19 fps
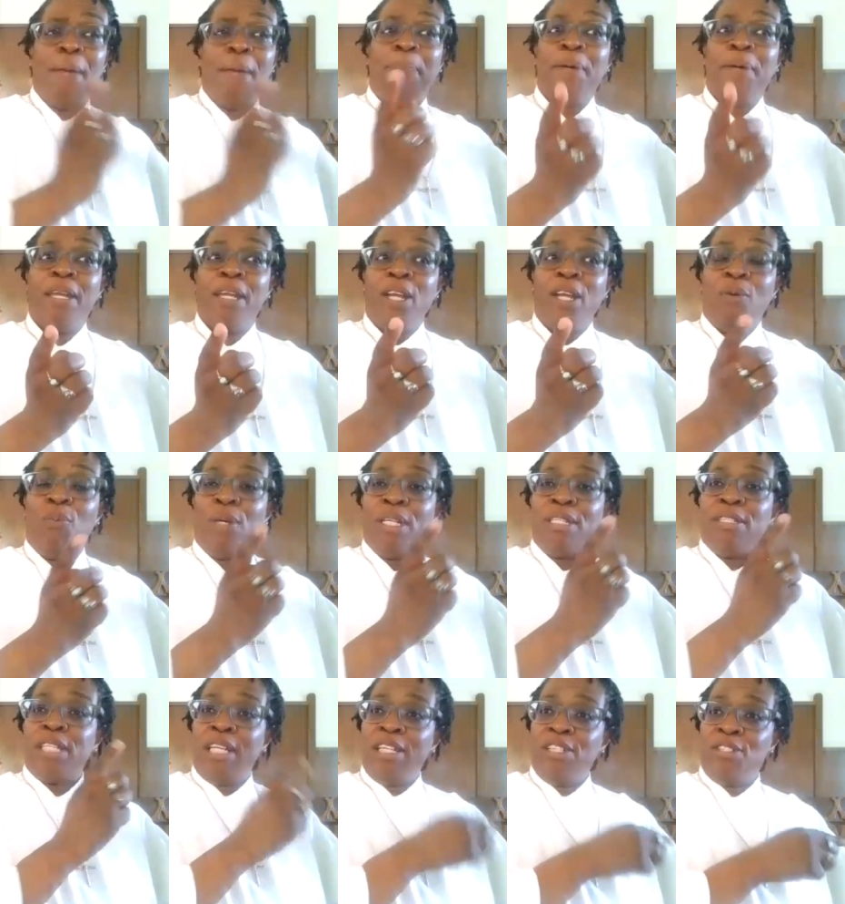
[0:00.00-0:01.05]
But
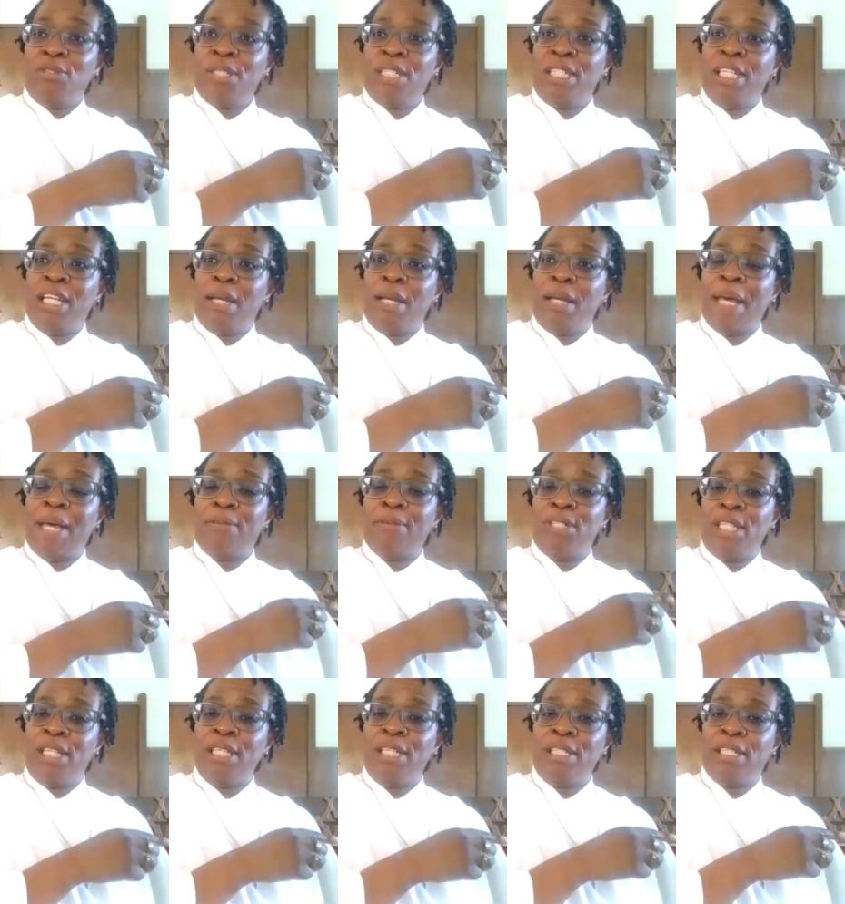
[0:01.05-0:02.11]
what's interesting about
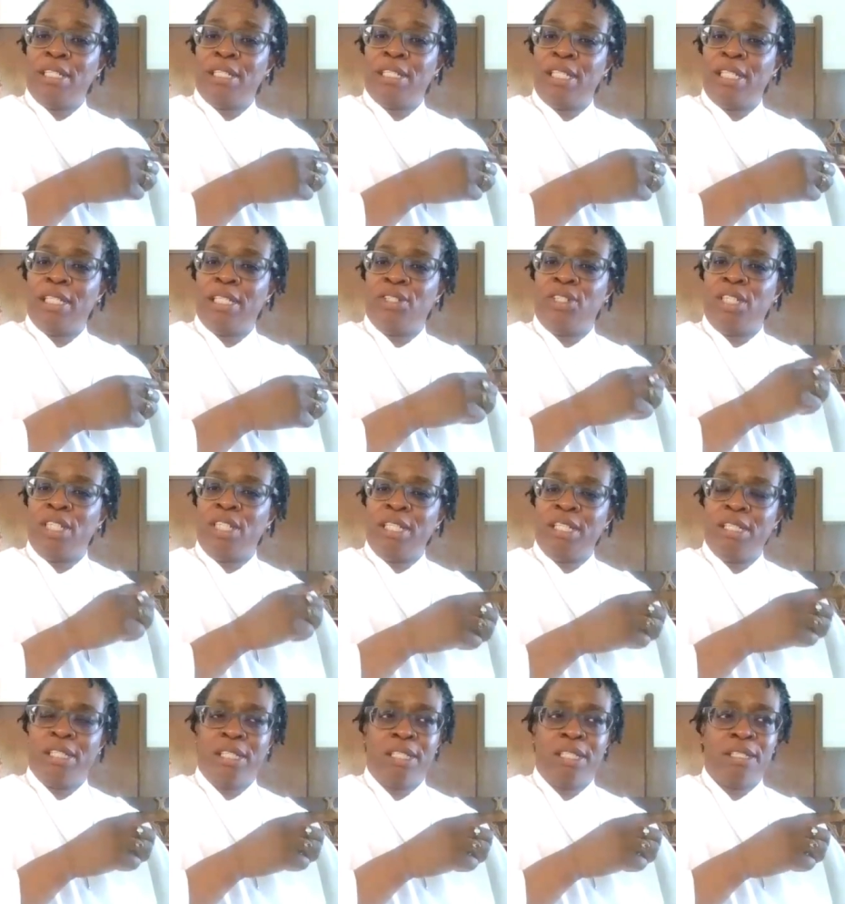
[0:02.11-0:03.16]
Jesus is
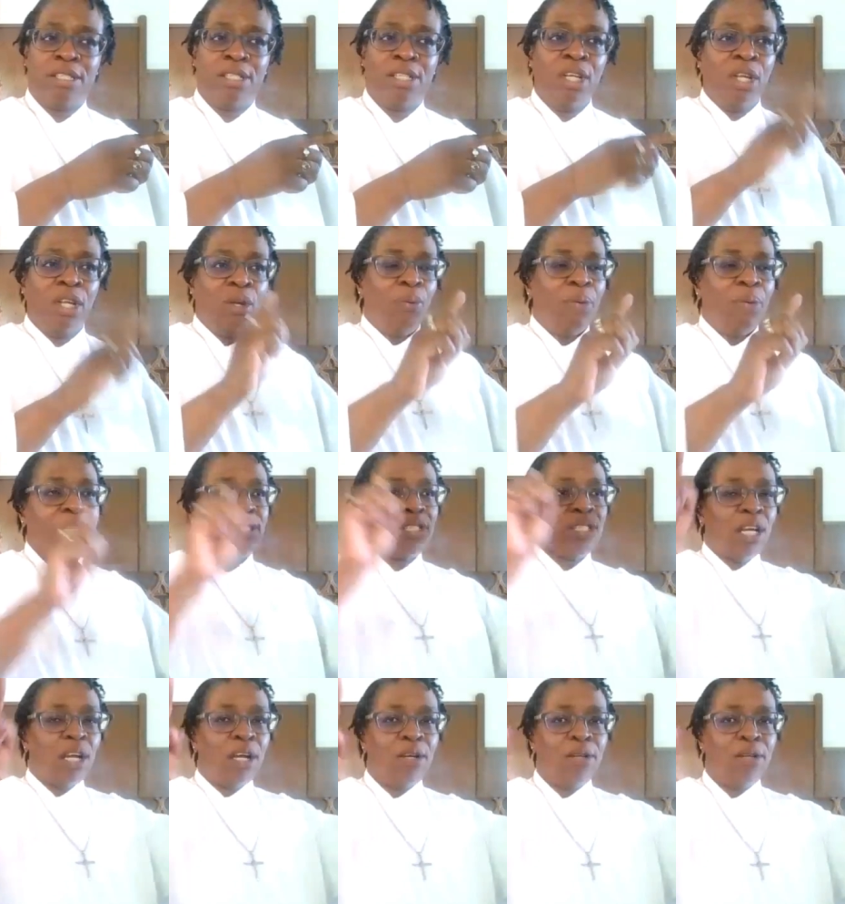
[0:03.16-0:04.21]
Jesus, who has
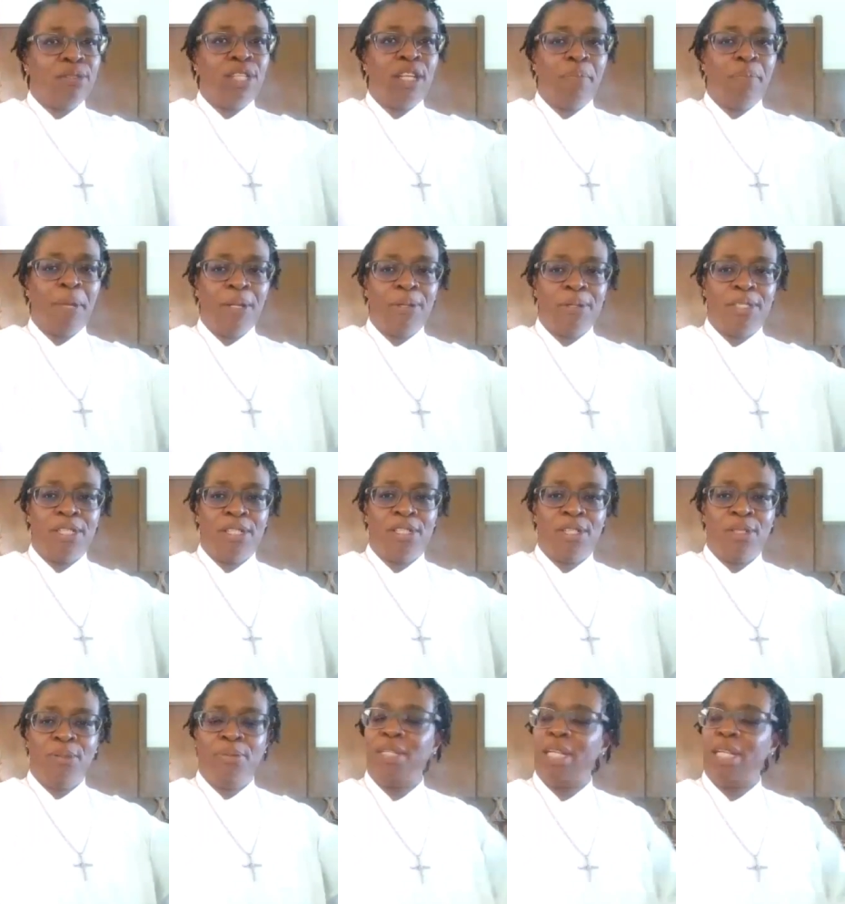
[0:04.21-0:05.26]
turned to the
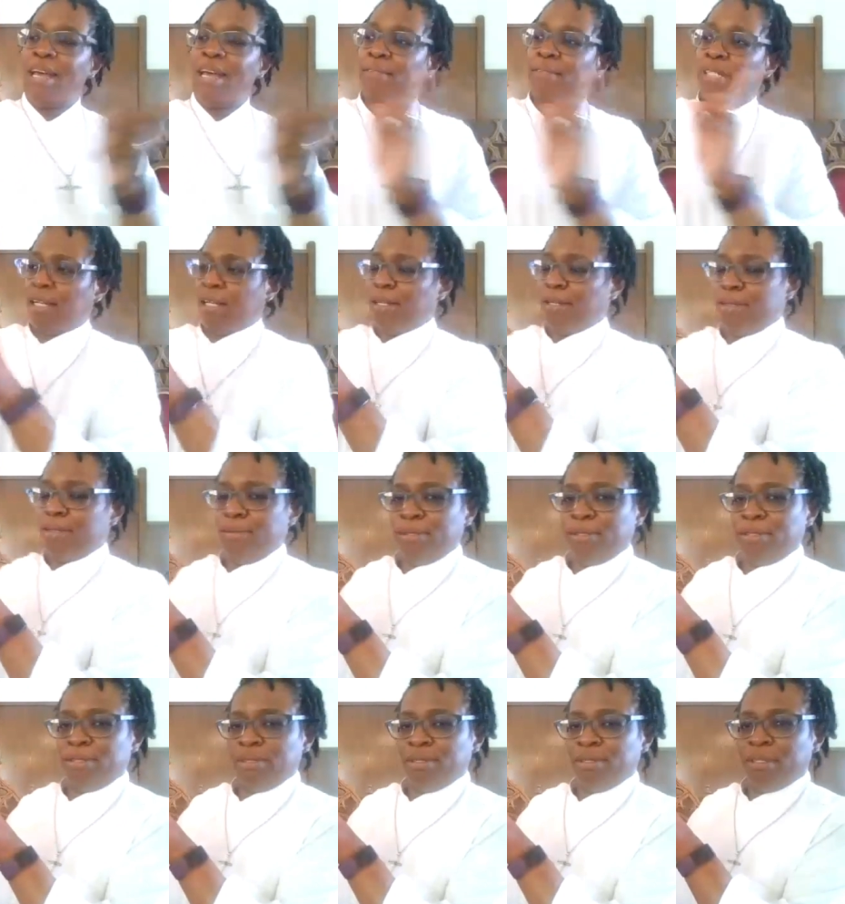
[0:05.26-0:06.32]
multitude, now
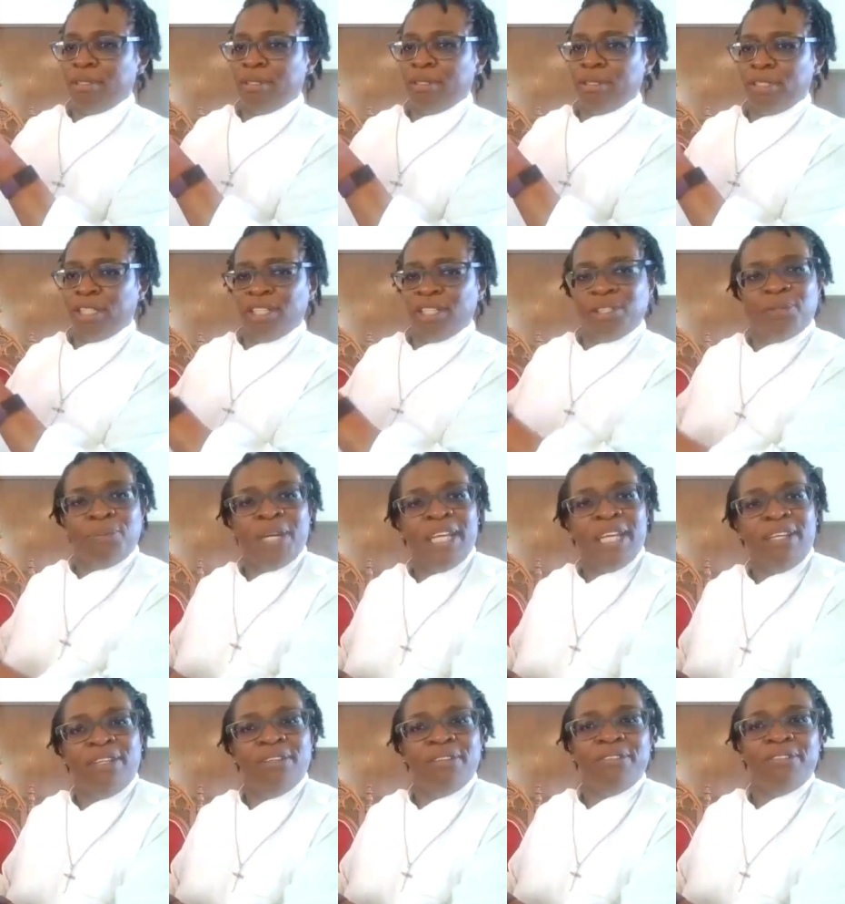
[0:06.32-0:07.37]
turns to the
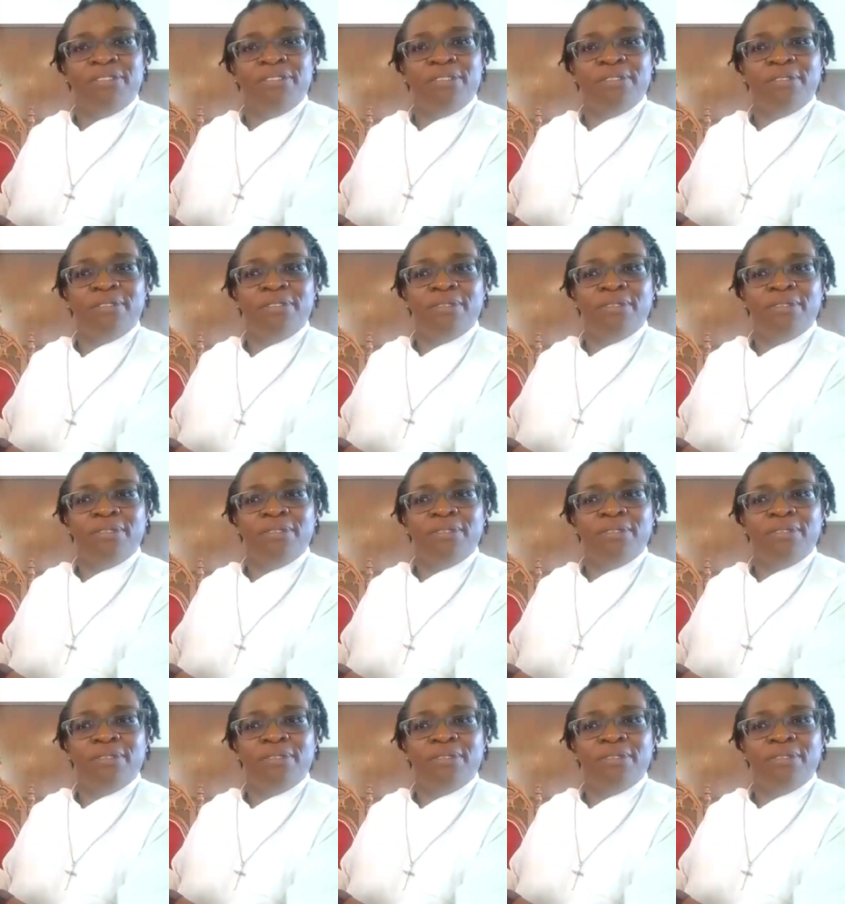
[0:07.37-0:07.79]
12.